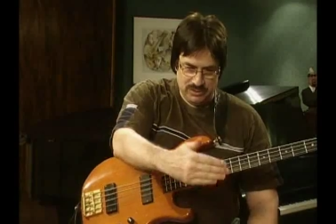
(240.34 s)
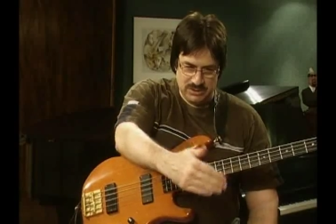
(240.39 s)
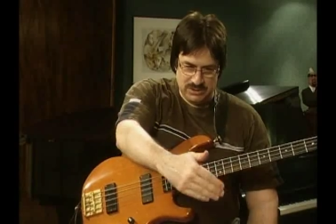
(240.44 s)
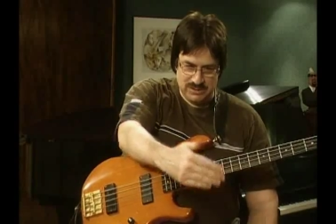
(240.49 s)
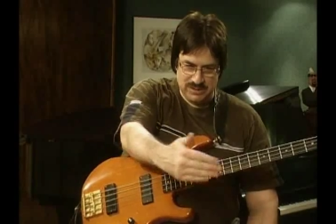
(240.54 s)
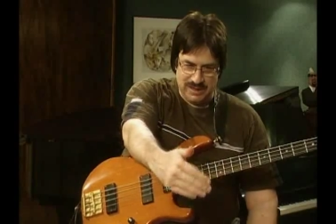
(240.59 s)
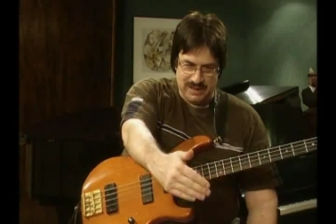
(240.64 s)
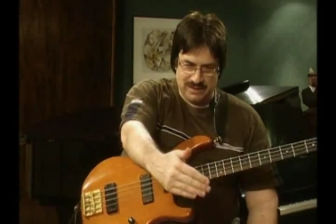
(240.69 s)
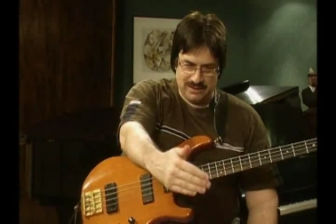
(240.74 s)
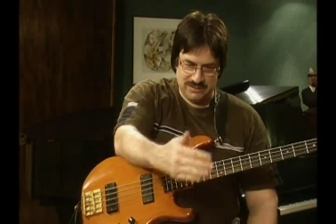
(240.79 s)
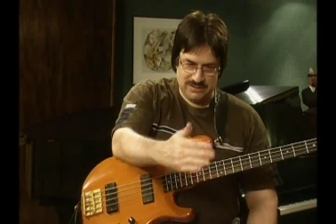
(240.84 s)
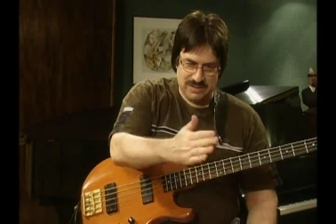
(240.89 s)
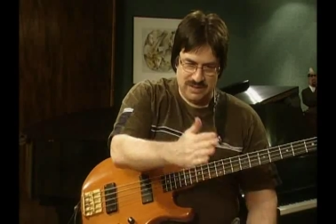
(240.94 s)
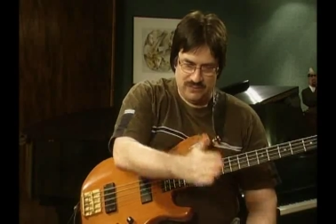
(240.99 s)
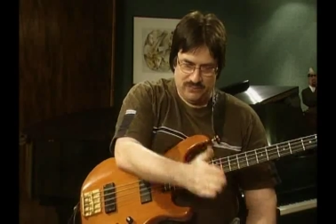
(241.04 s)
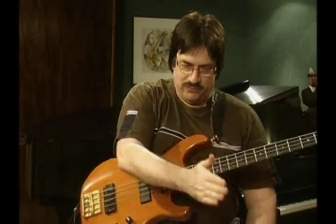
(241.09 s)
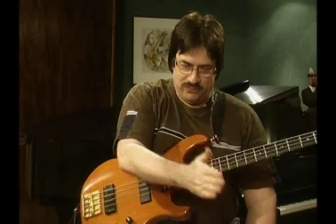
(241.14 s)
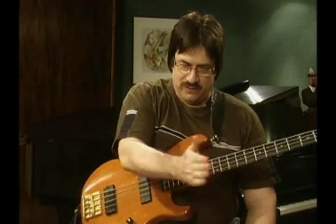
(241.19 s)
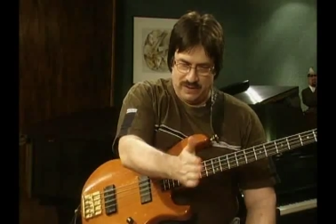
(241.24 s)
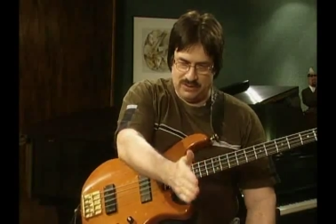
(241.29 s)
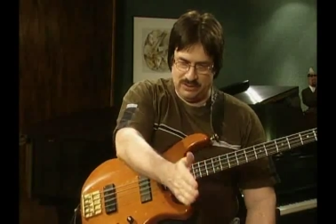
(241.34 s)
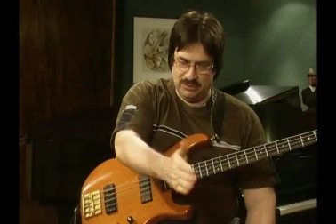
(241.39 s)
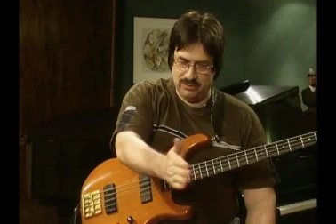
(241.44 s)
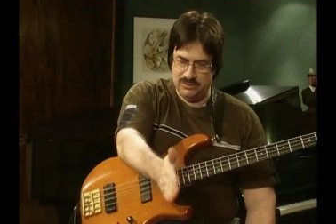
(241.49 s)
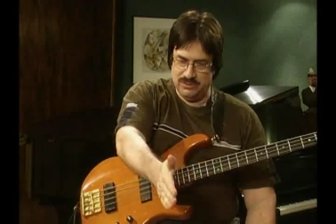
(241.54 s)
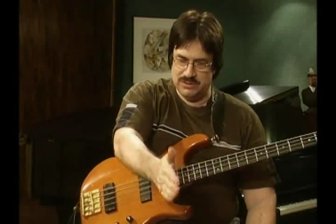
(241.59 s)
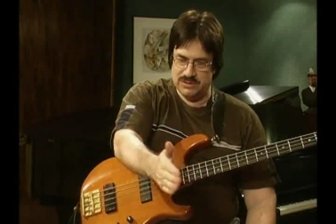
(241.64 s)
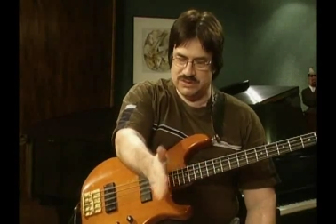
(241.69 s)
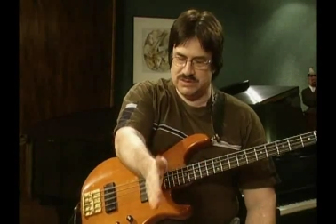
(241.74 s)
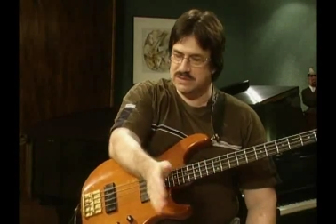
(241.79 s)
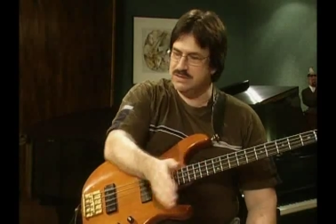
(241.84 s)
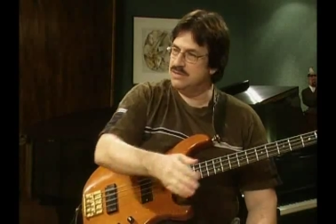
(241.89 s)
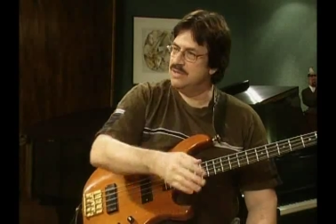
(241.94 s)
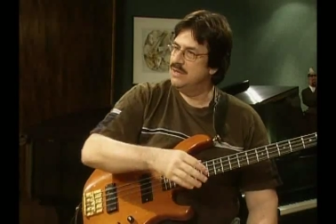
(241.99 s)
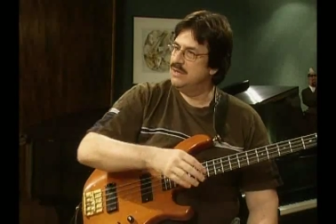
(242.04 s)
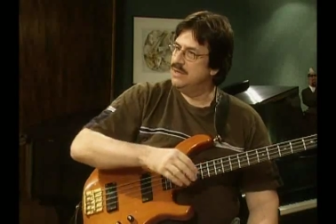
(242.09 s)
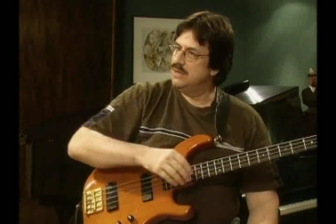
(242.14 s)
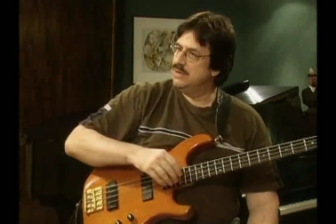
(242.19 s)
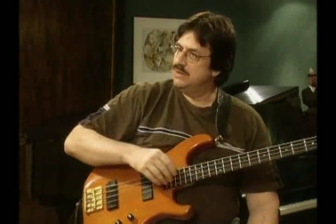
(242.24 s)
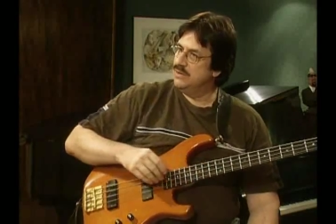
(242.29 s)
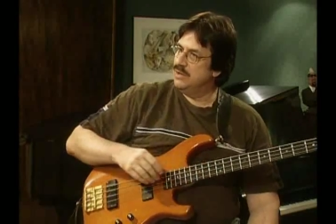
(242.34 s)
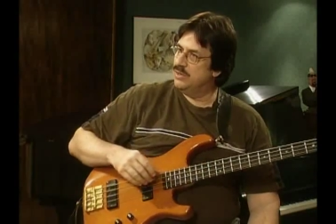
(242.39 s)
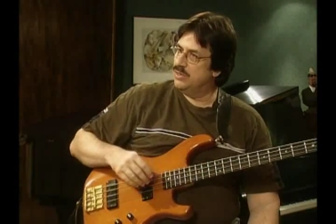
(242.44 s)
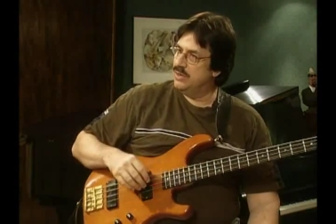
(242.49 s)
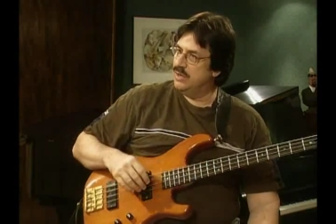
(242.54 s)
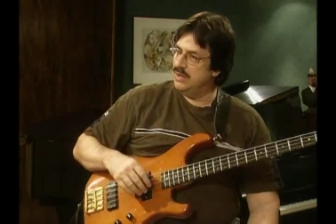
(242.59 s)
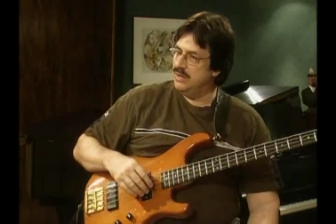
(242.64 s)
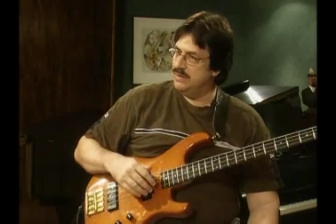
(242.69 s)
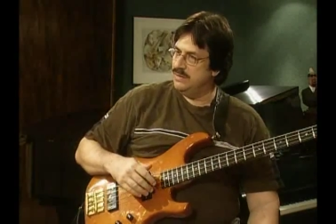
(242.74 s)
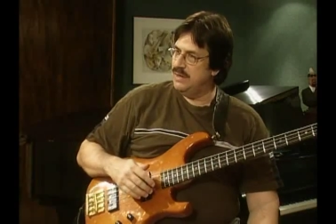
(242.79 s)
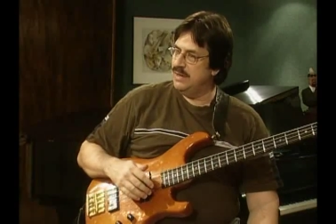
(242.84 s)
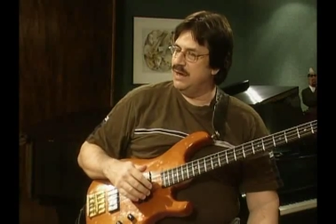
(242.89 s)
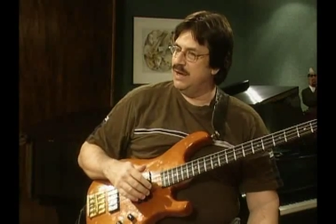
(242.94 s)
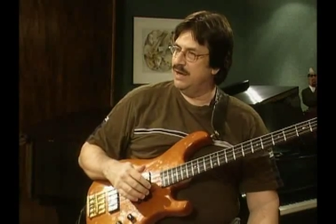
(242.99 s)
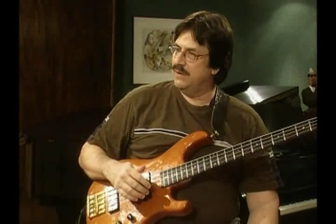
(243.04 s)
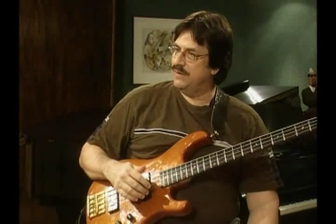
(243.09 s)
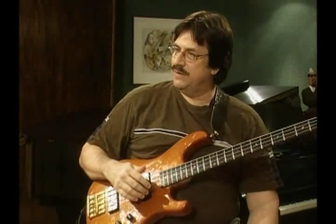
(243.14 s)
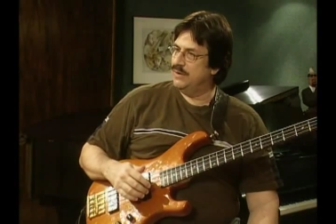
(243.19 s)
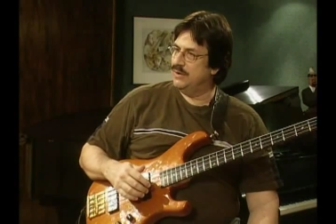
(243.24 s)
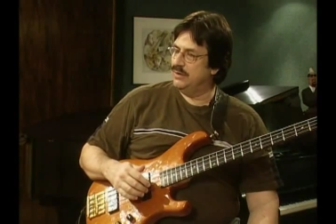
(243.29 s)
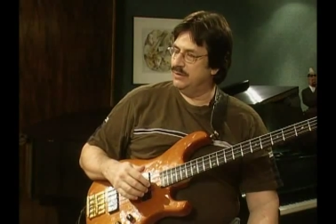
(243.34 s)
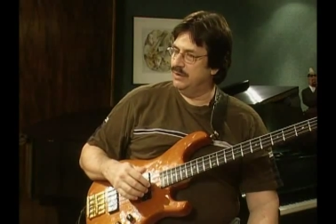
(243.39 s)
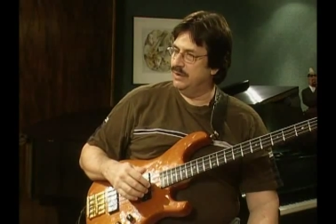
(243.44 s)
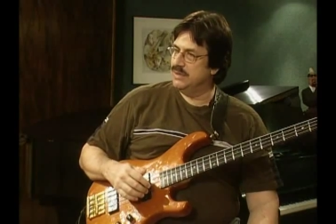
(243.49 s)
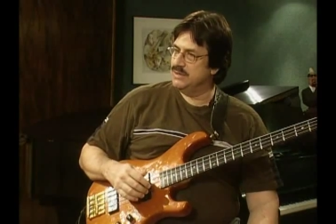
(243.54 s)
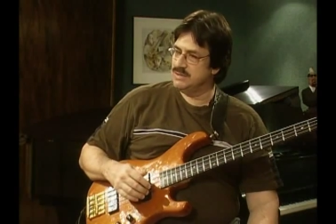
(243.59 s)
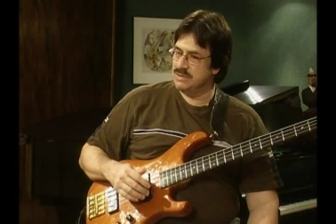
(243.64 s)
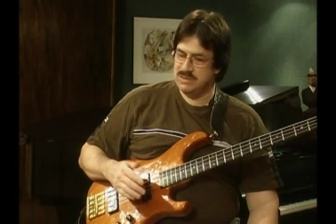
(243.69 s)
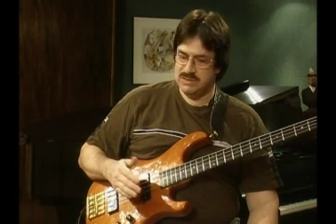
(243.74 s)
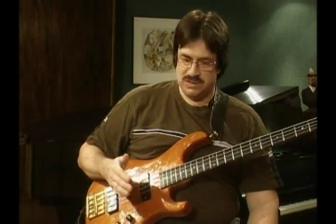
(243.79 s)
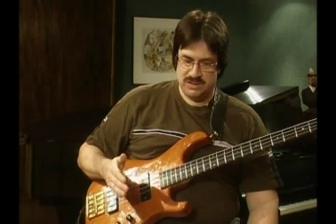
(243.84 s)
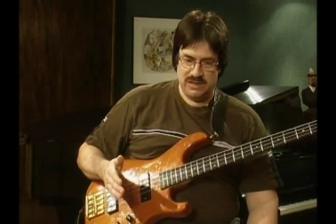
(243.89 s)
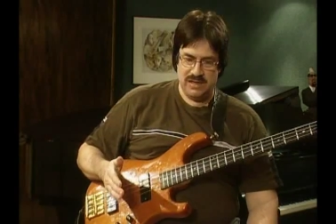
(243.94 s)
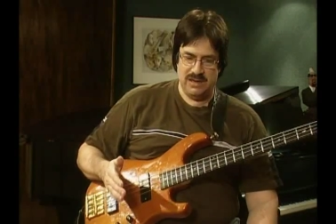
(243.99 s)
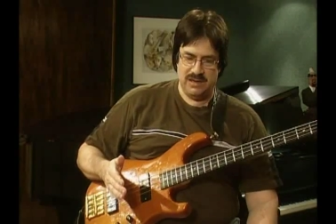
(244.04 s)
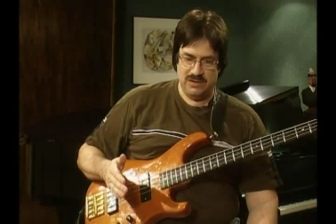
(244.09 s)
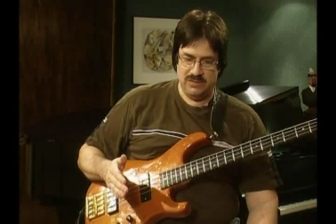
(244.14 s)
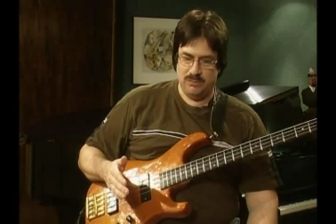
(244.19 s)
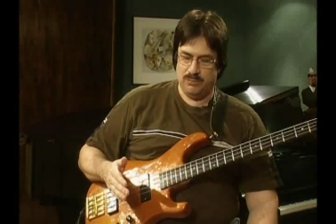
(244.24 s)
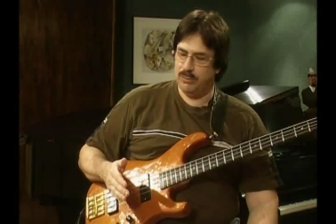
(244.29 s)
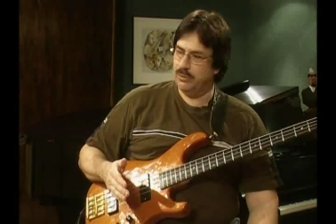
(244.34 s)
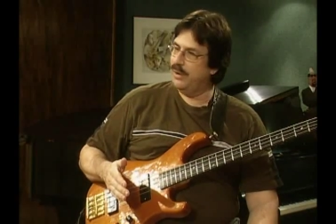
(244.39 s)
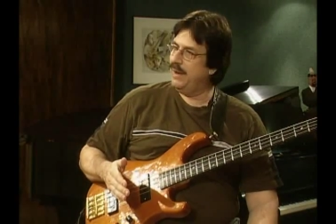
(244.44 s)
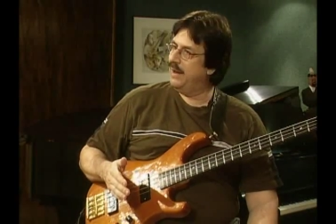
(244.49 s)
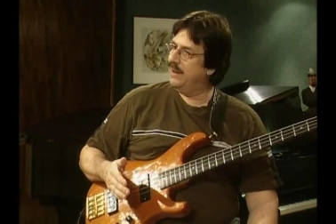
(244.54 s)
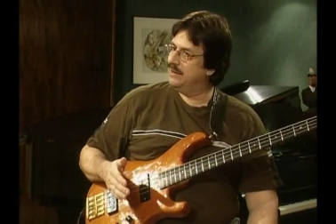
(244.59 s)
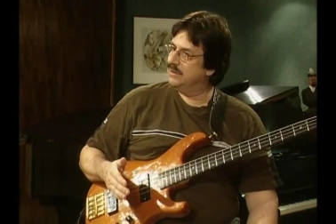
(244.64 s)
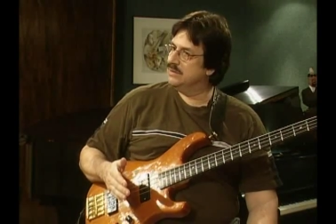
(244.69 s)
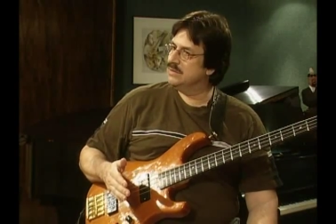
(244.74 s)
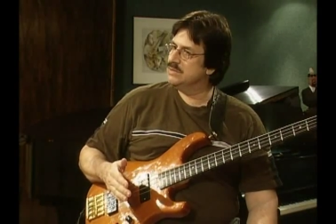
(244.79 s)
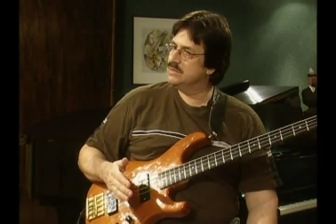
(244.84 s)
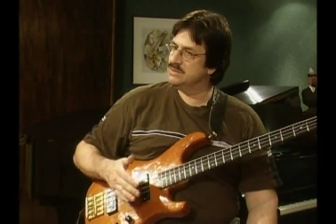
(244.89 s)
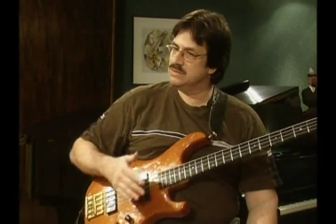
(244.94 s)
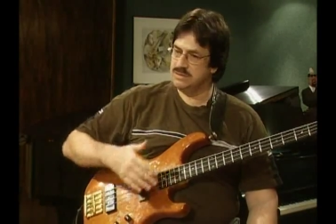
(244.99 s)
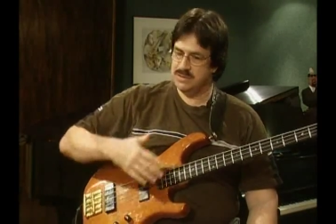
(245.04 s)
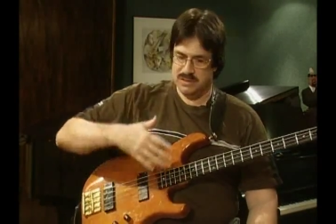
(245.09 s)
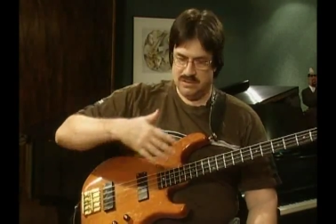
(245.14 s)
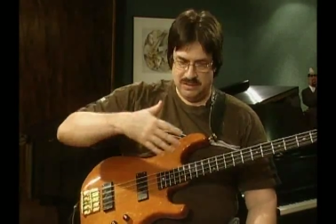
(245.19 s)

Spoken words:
the text, they followed the thing, and they got their license, and they can practice